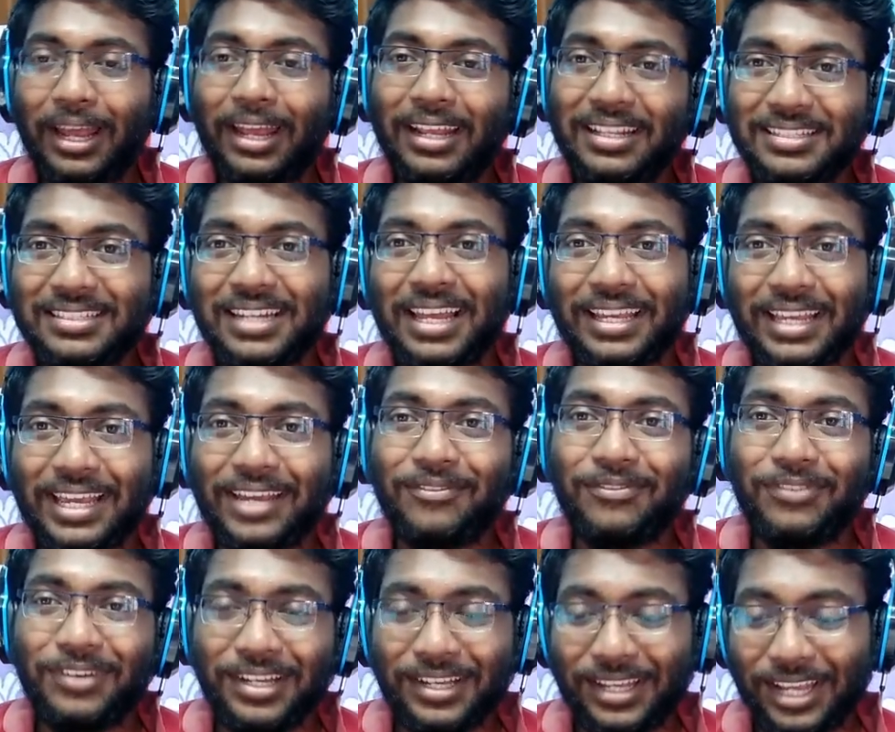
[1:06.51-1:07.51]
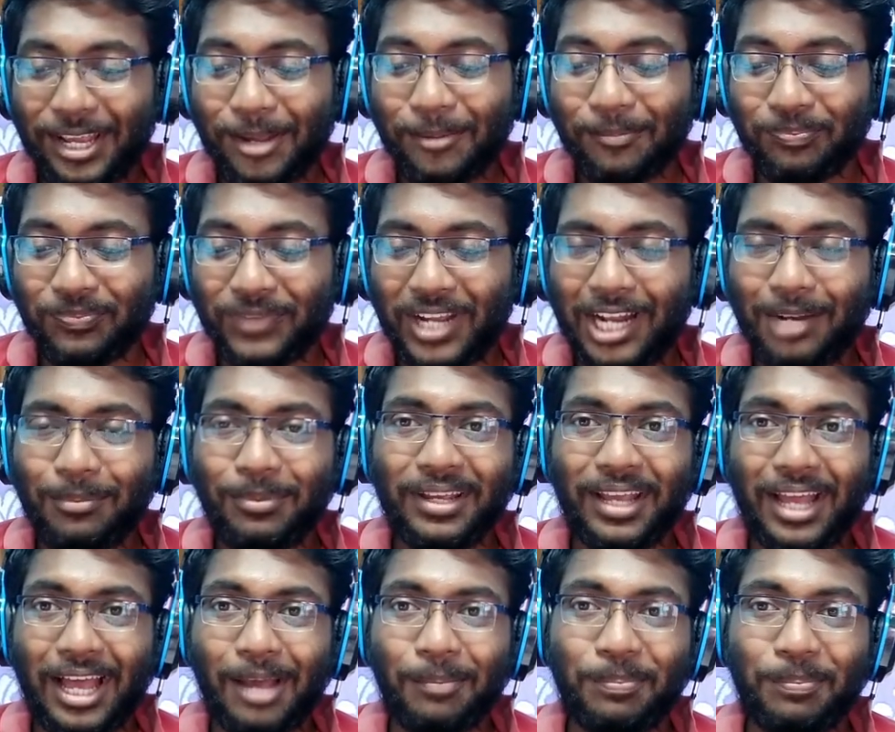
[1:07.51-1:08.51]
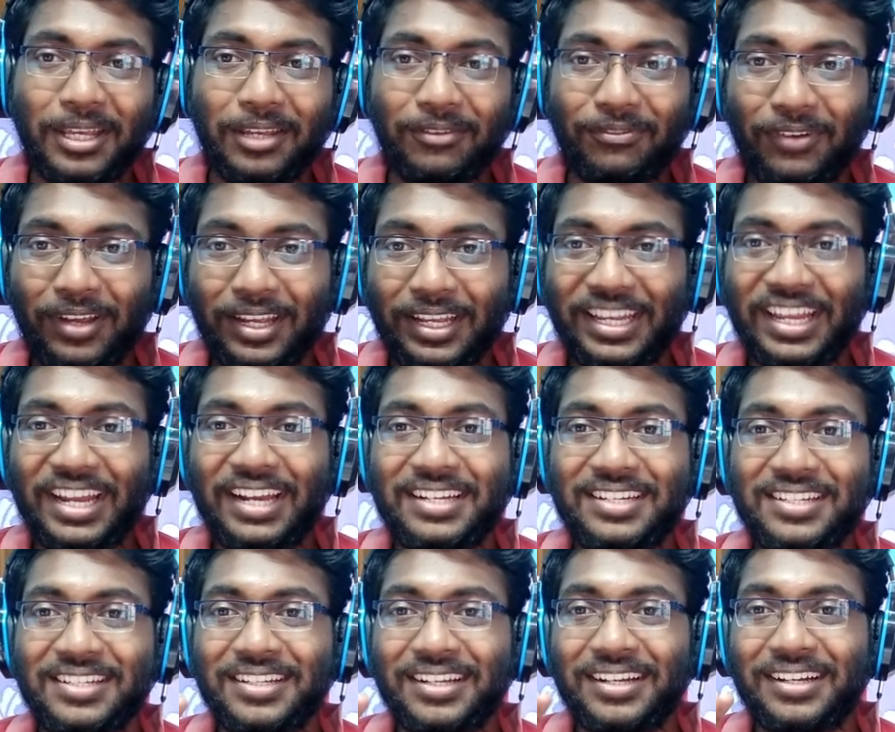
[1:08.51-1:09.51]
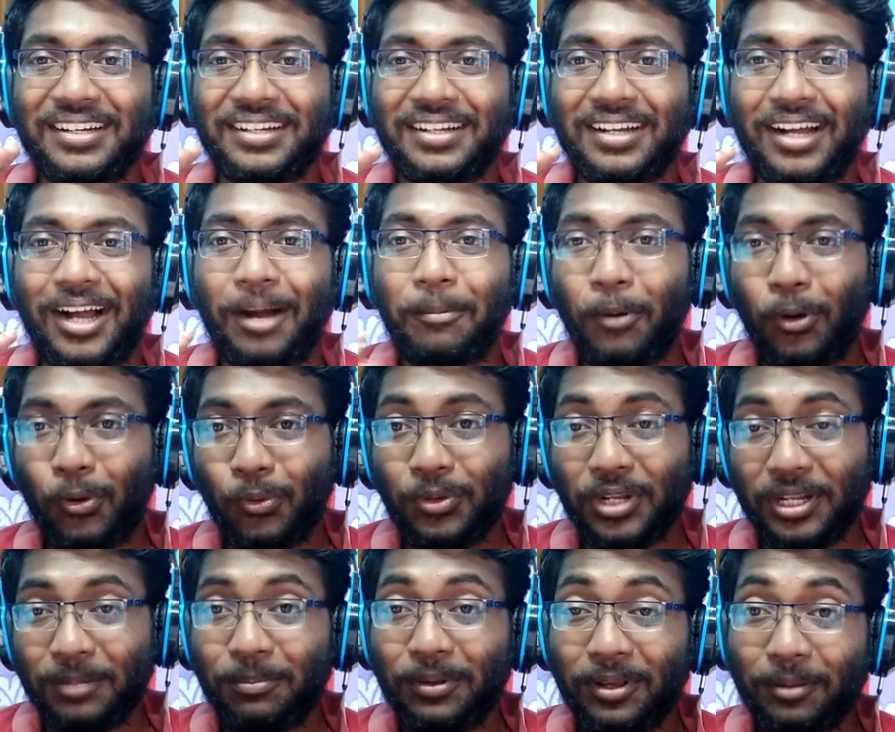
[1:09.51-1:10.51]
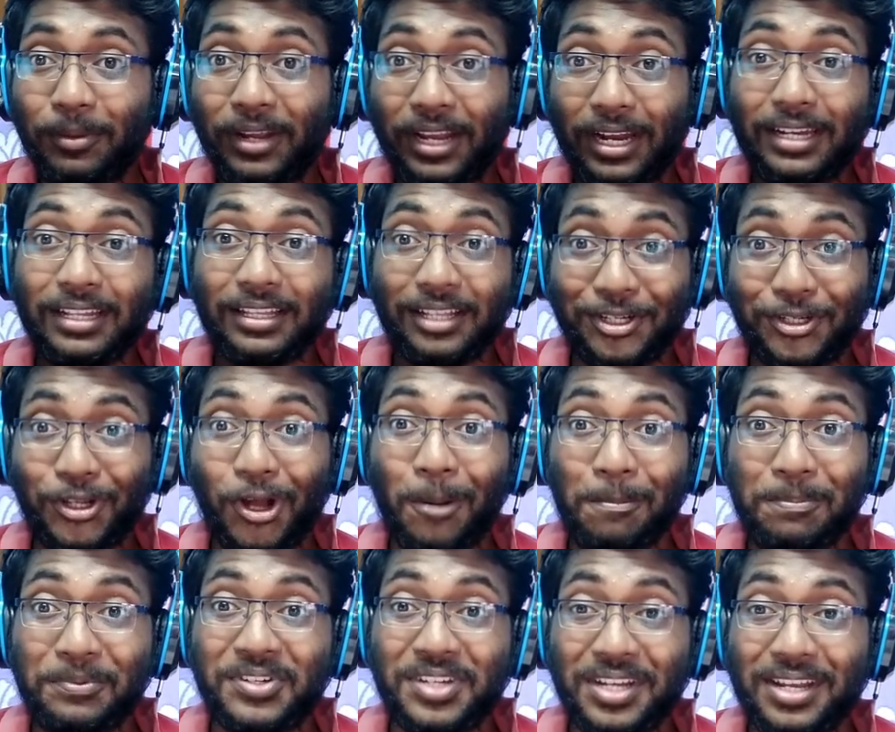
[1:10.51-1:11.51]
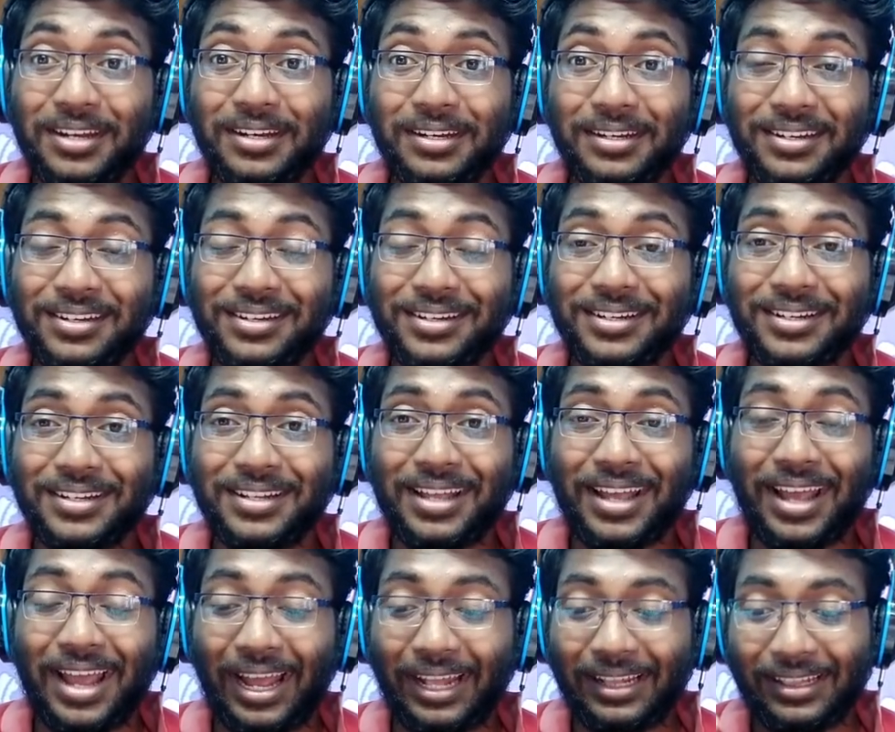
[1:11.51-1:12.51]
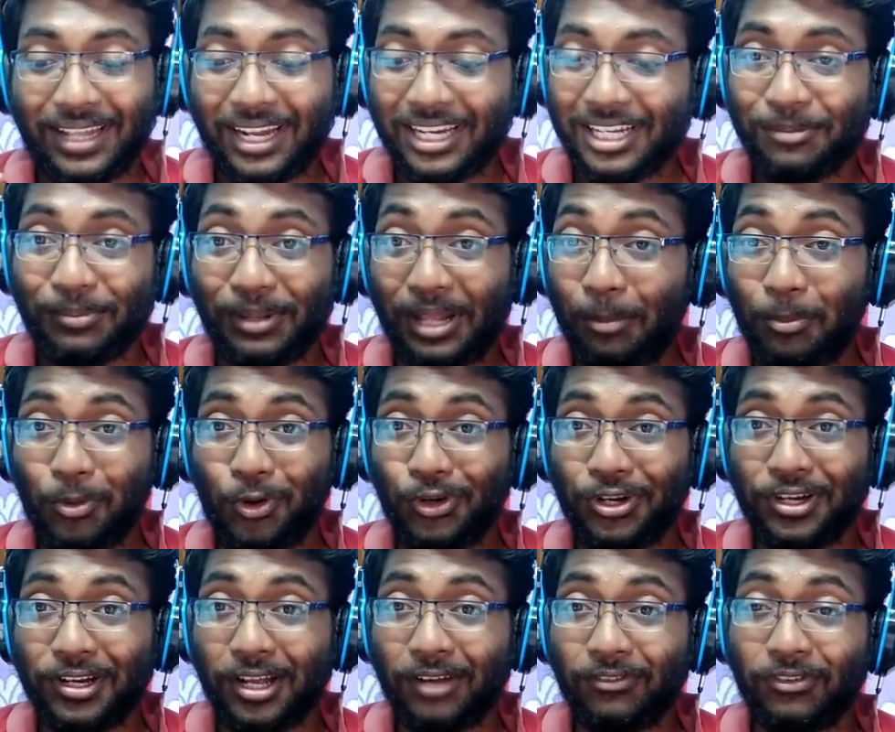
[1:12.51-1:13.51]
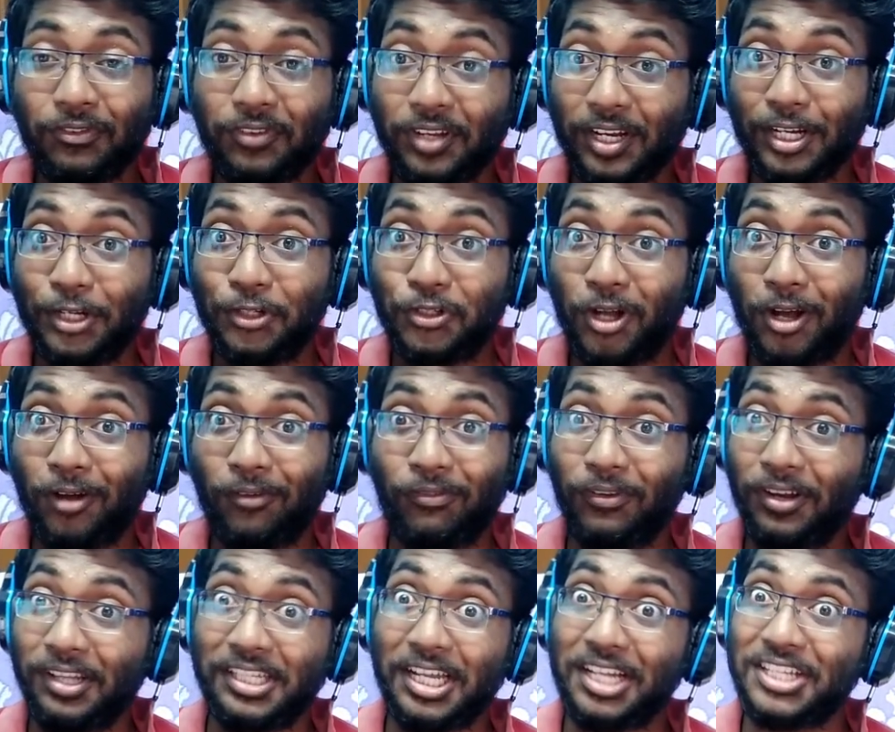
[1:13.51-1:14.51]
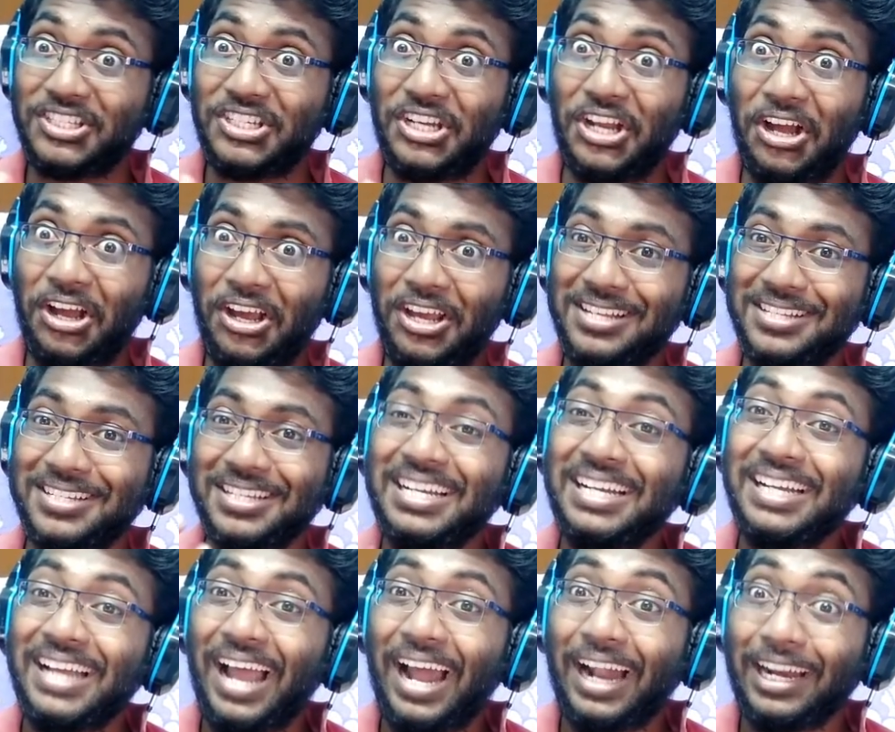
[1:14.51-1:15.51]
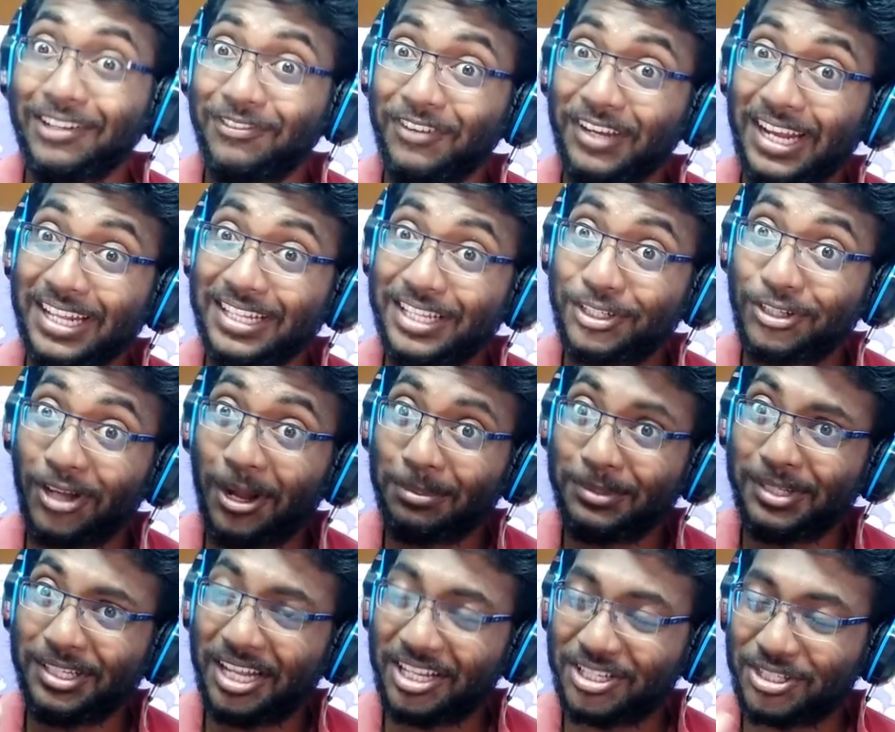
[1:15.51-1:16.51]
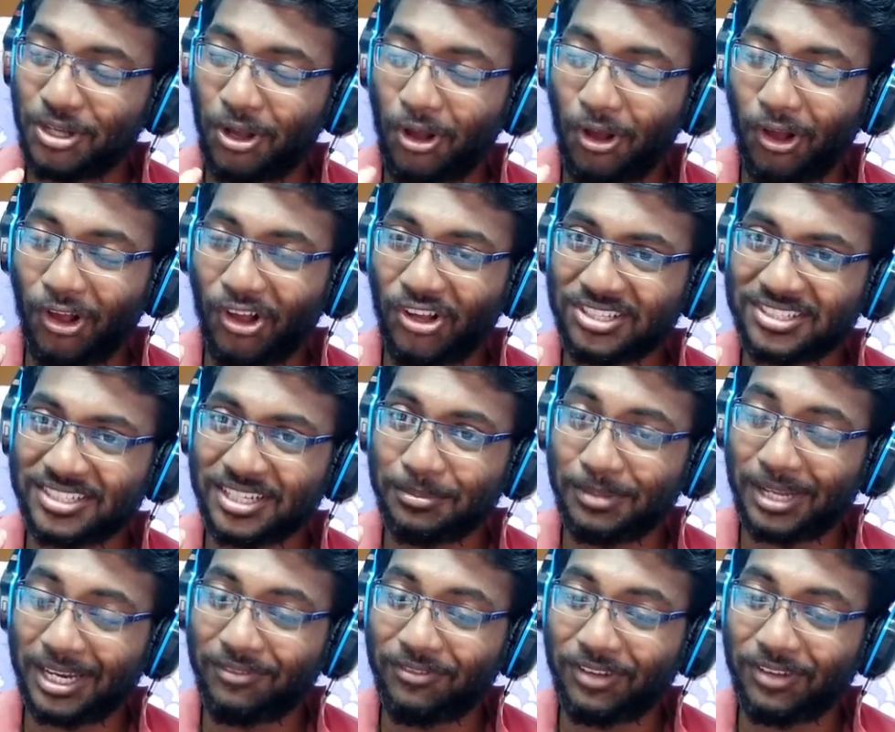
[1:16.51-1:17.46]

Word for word: it's like every game. I'll be happy if I get above, we get in the top ten, and that'll be I'm good enough. If I get in the top five, that's nice. And if I get in the top three, that's awesome.